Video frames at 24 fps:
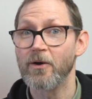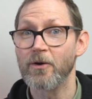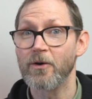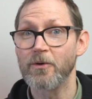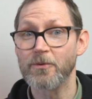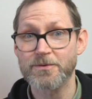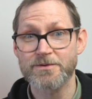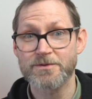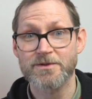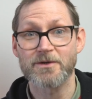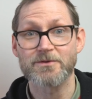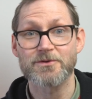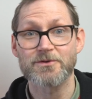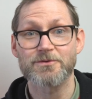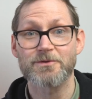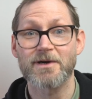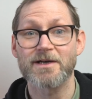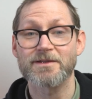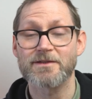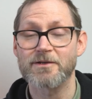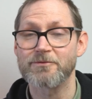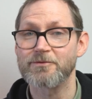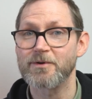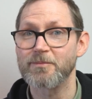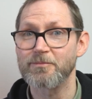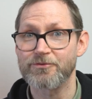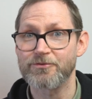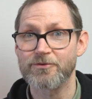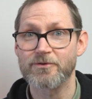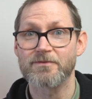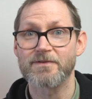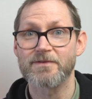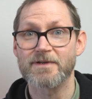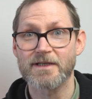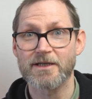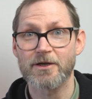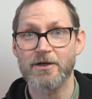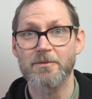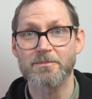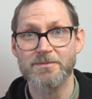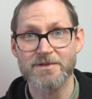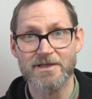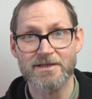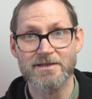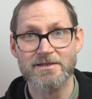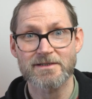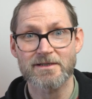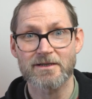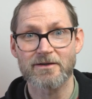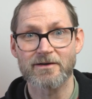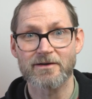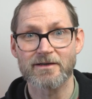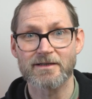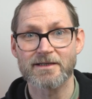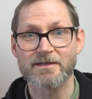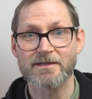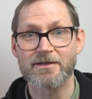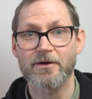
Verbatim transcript: Also to add they're improving the optics slightly,